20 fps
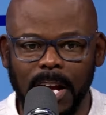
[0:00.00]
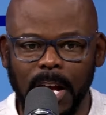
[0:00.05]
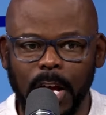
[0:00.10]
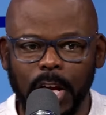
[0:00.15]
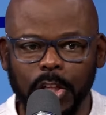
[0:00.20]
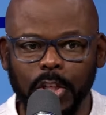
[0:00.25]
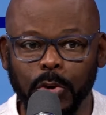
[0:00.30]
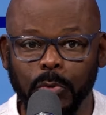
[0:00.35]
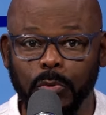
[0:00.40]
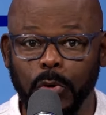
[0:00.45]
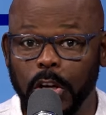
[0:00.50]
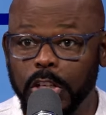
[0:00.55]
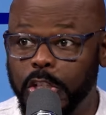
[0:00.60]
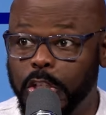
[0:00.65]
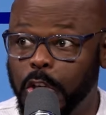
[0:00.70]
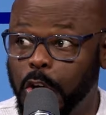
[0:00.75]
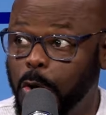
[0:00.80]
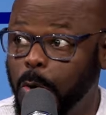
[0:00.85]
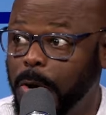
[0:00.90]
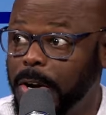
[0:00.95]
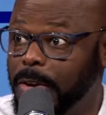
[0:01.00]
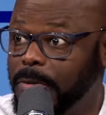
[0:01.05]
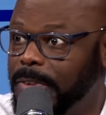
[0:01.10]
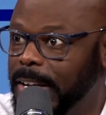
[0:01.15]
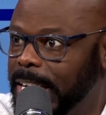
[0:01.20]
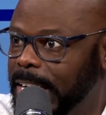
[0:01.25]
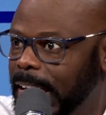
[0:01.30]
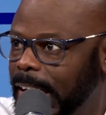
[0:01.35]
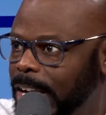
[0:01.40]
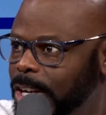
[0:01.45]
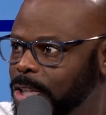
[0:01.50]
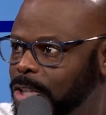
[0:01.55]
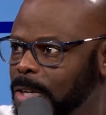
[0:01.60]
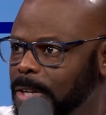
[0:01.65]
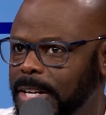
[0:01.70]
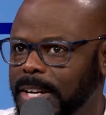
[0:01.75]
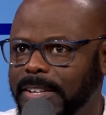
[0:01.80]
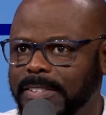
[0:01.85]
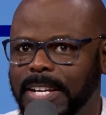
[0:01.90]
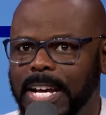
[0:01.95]
All you right. rush to go on a vacation
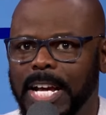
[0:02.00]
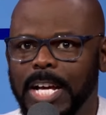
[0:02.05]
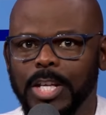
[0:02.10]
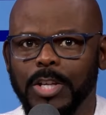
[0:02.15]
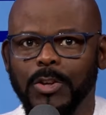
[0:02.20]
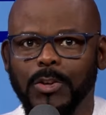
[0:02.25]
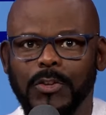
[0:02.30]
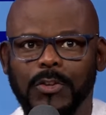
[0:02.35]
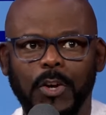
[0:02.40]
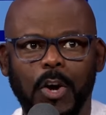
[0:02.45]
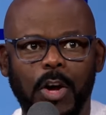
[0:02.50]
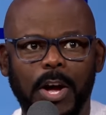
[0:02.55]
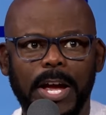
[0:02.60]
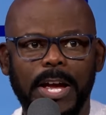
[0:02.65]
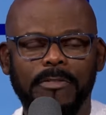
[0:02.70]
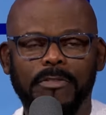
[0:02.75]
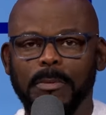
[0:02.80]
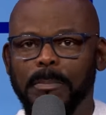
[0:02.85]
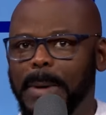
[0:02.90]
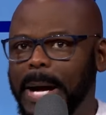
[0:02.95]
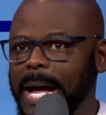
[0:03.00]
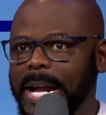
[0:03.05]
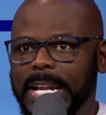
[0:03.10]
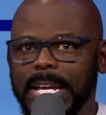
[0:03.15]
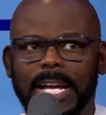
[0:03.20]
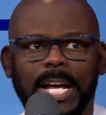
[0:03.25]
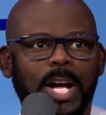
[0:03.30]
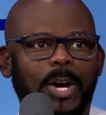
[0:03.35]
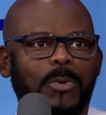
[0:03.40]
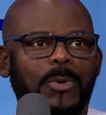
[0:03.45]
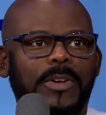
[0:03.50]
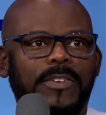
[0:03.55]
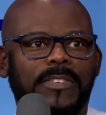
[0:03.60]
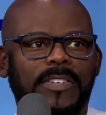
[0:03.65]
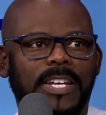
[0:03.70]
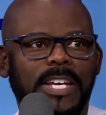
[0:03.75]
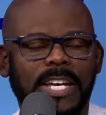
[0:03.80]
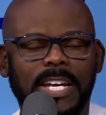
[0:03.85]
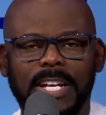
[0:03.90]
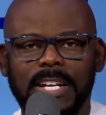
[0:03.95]
because you saw everybody was
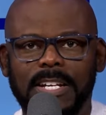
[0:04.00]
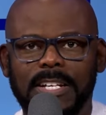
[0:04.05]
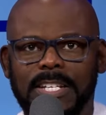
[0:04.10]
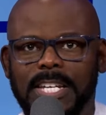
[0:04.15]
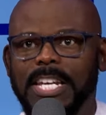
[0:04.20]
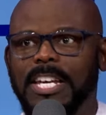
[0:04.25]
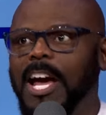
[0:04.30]
in D